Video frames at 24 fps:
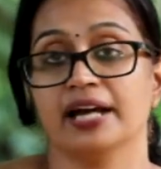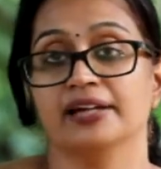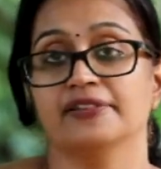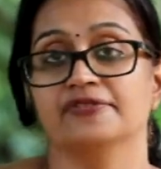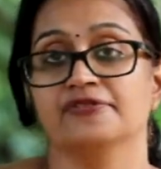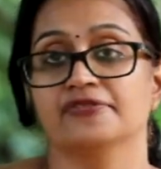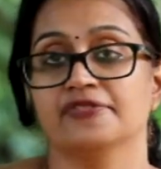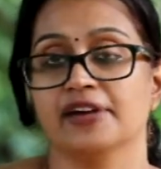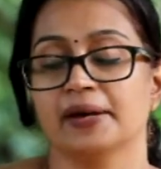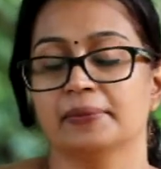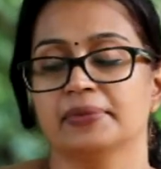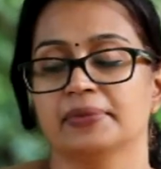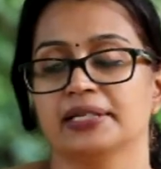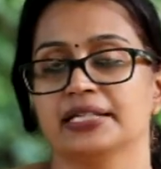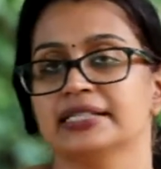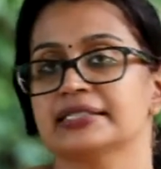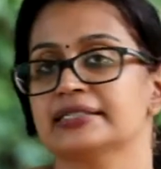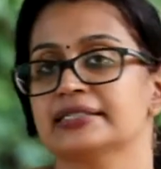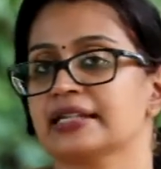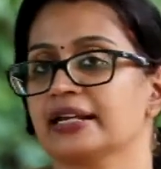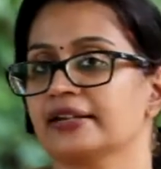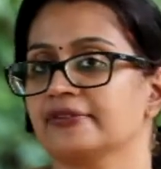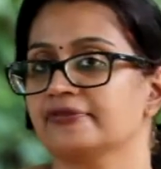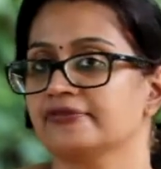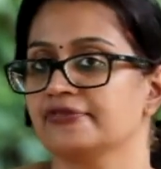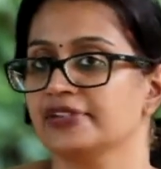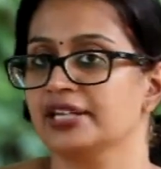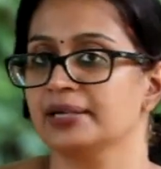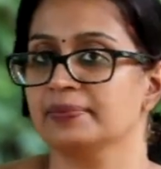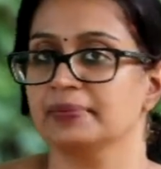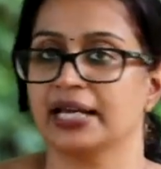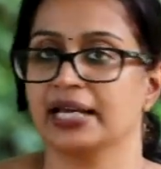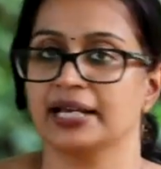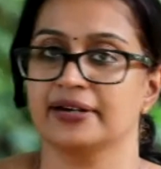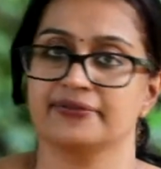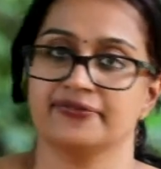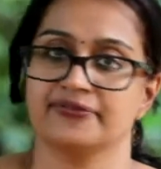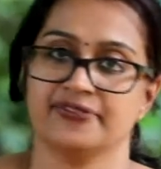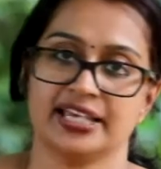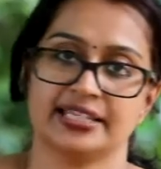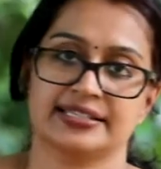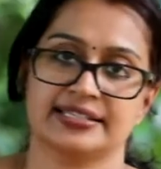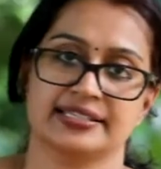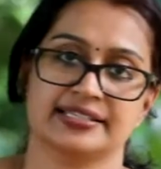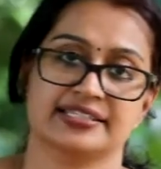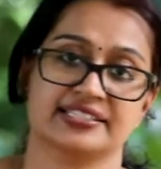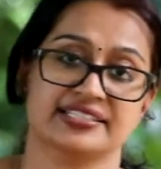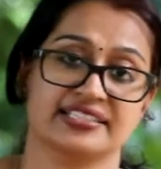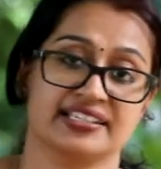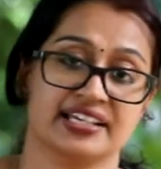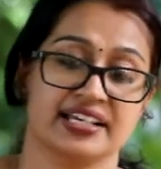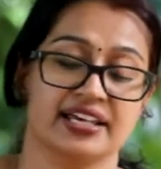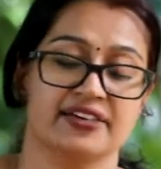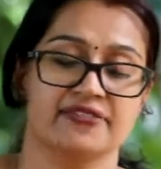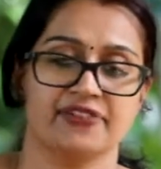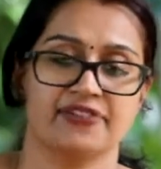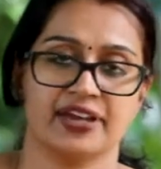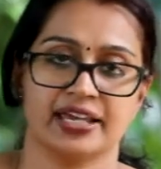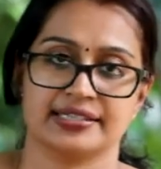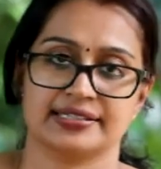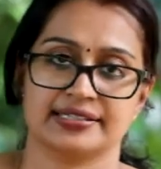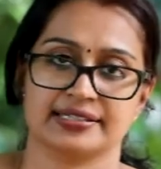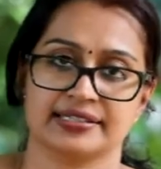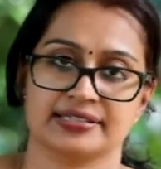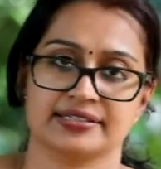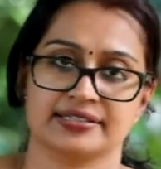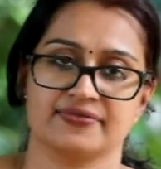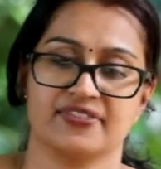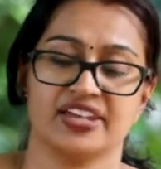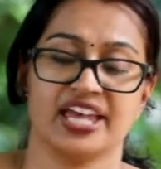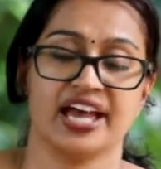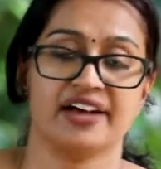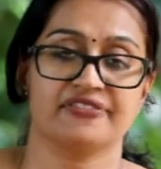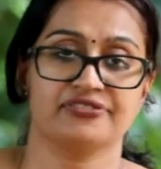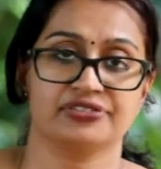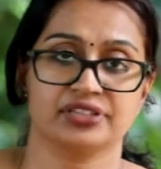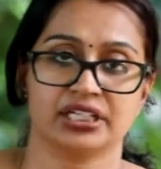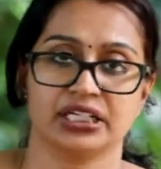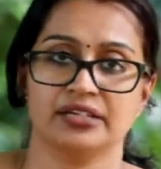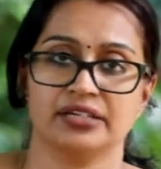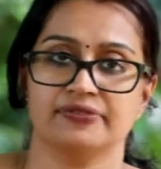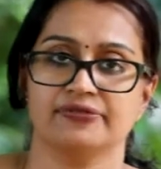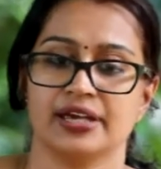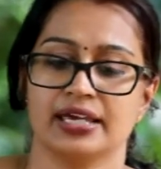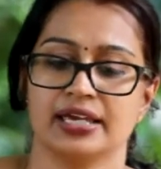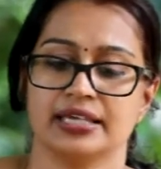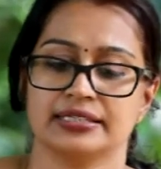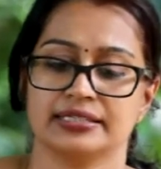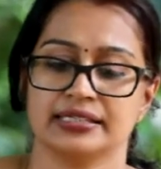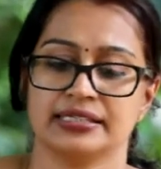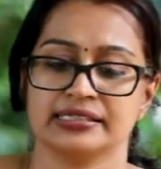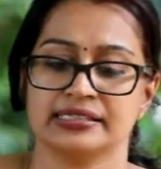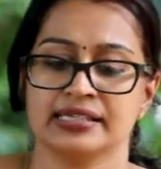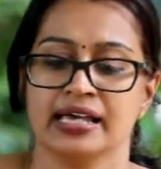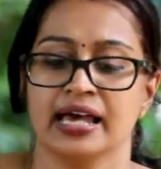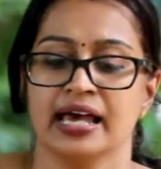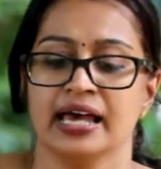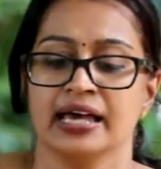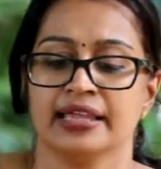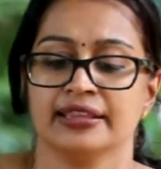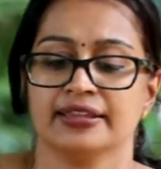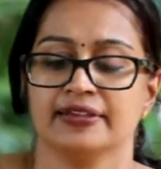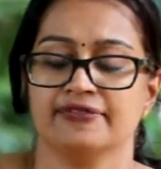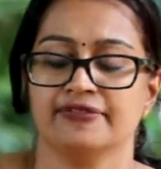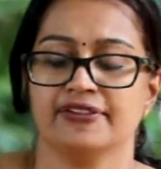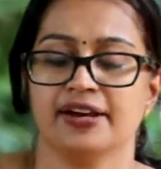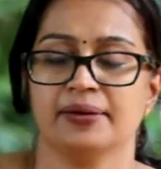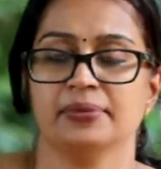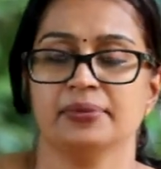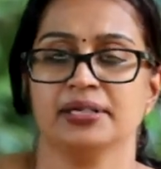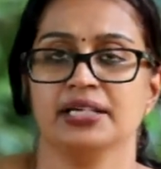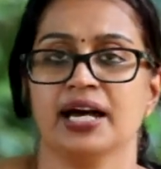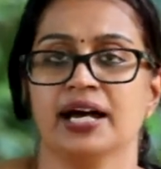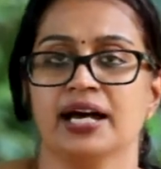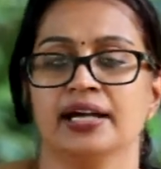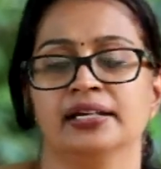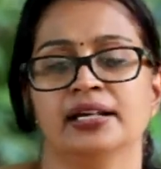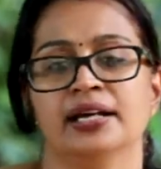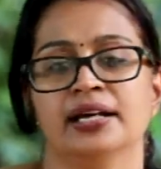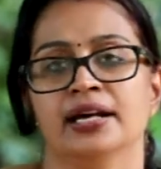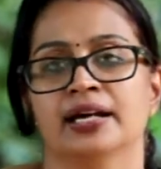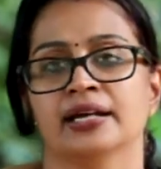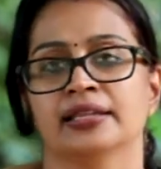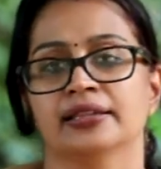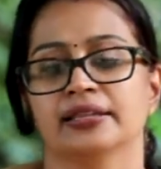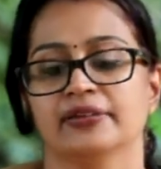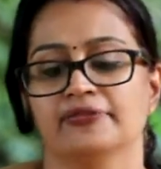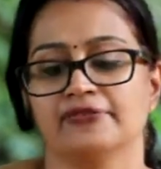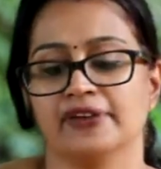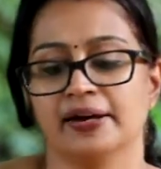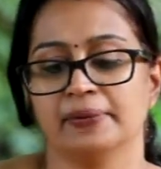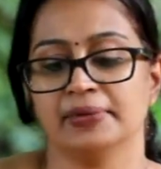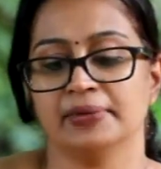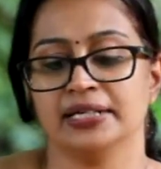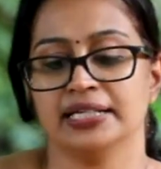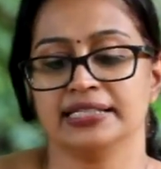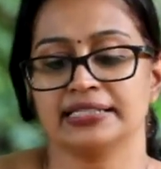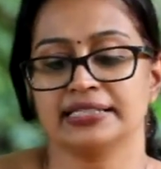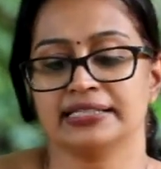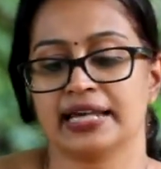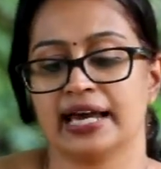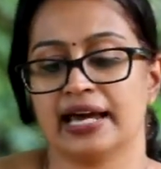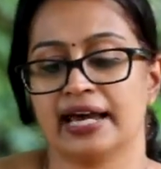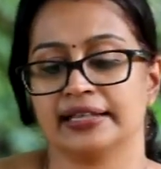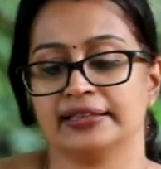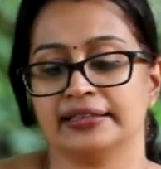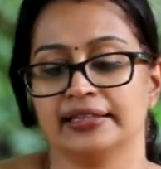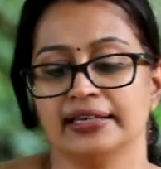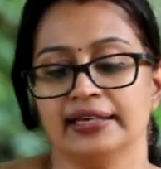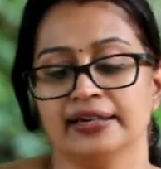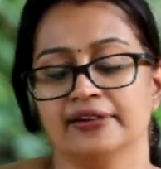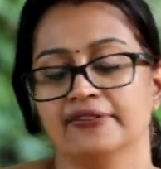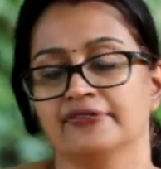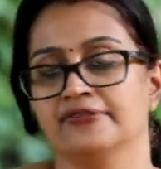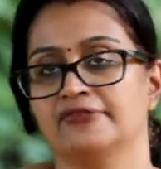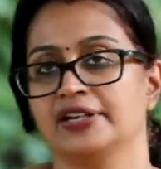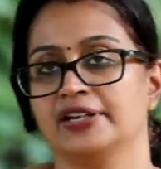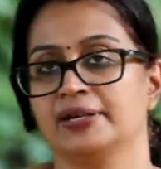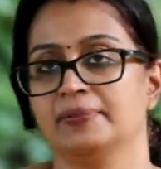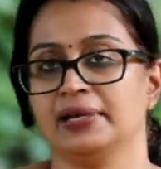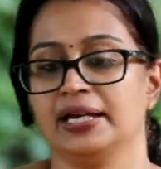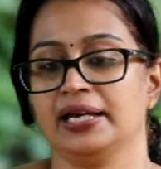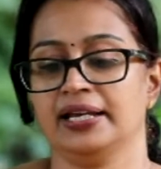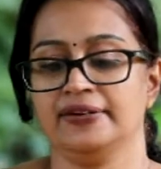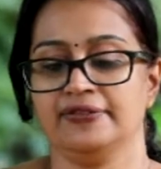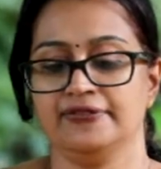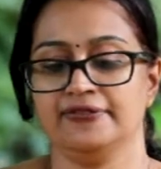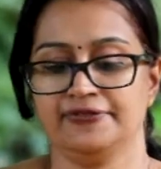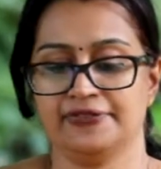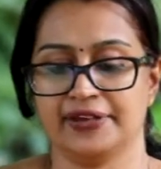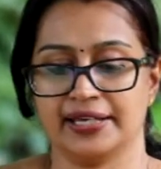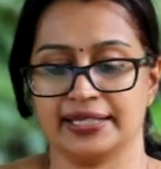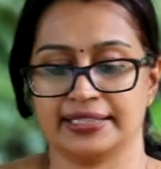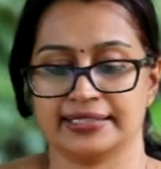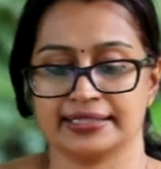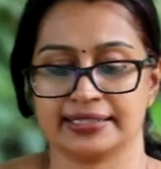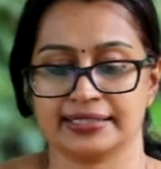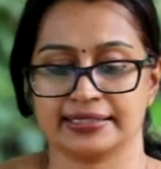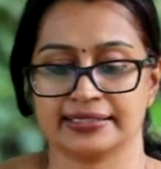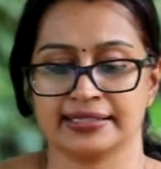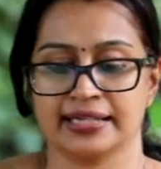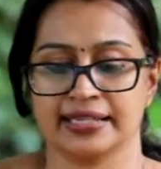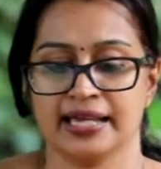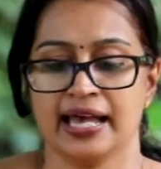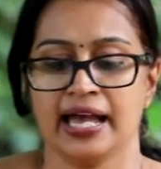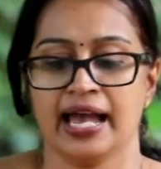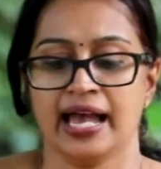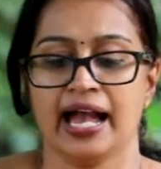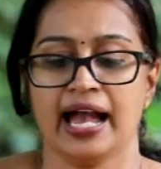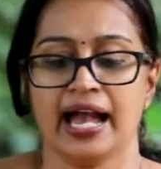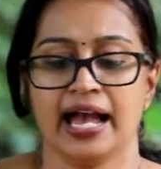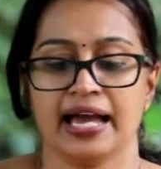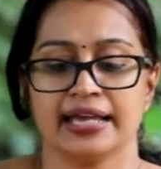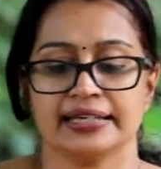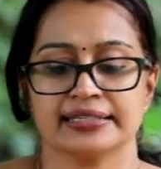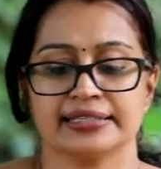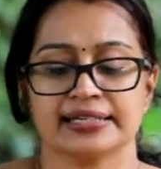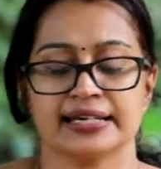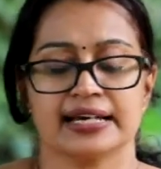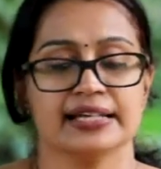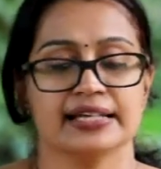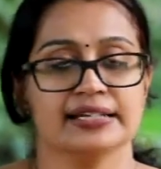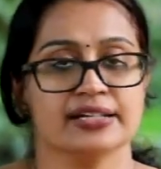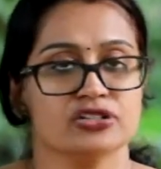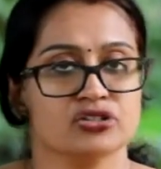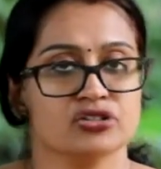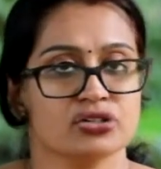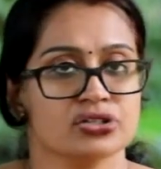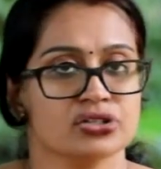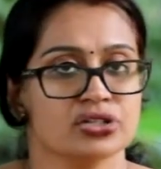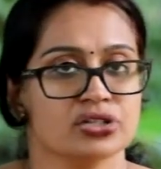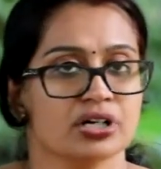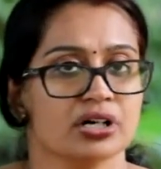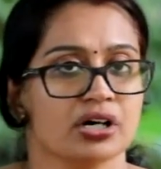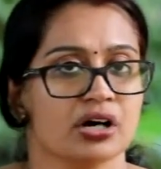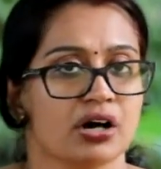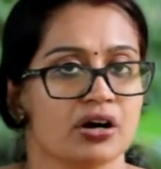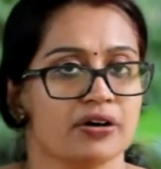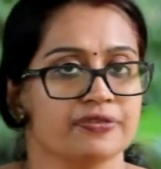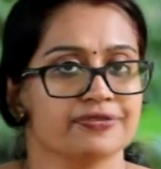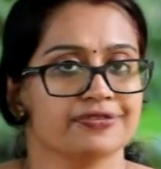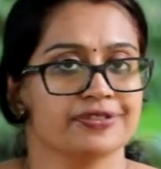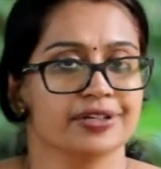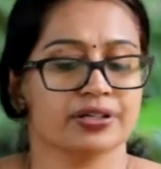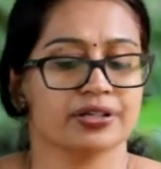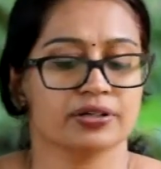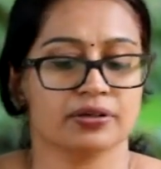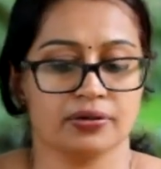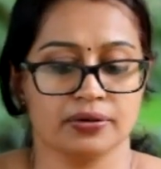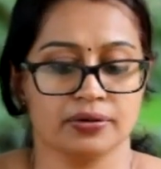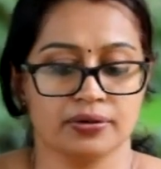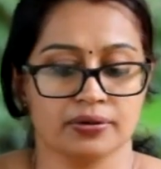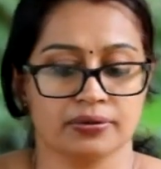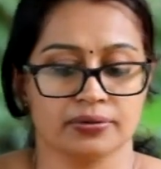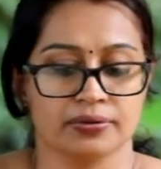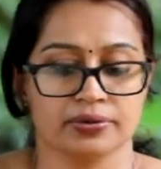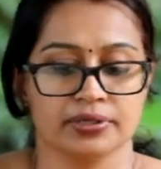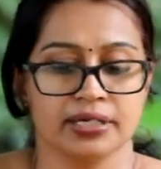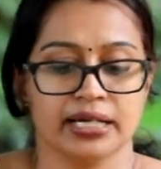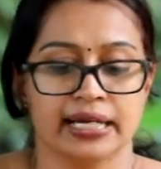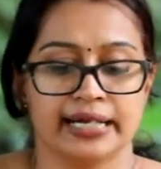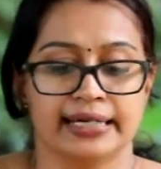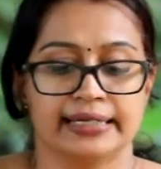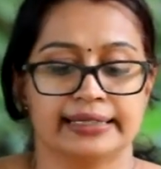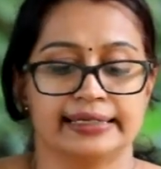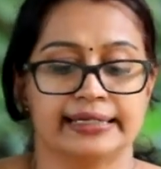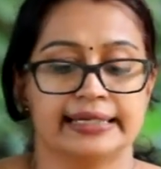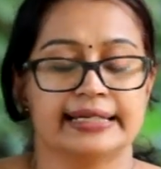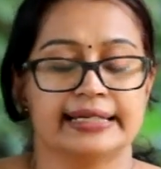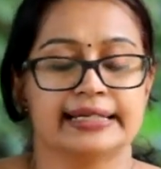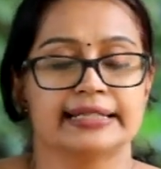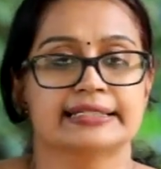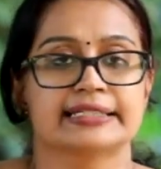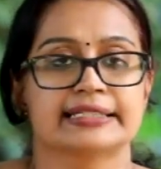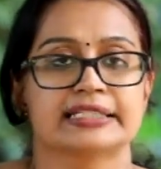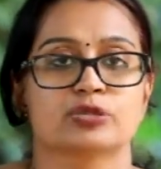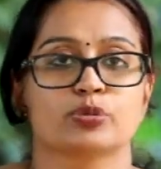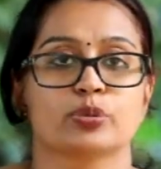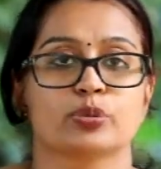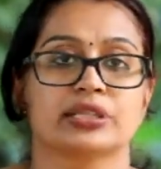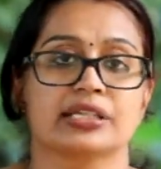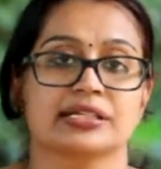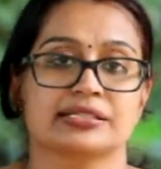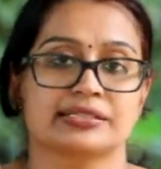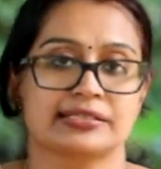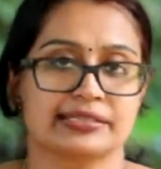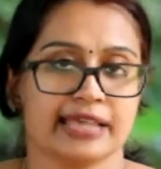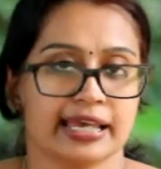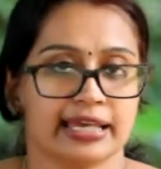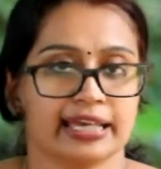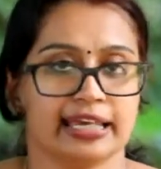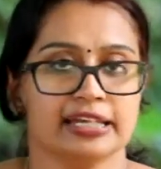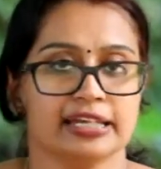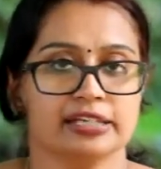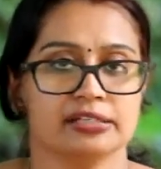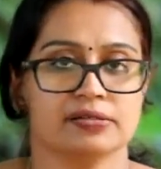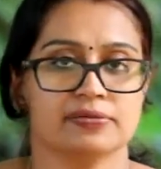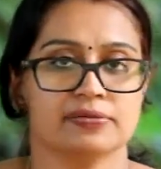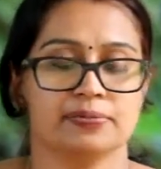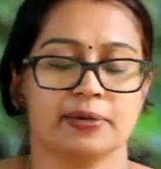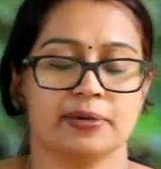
feminist and female phases. Three phases. We have three phases: the feminine, the feminist and the female phases. And a literature of their own deals with the second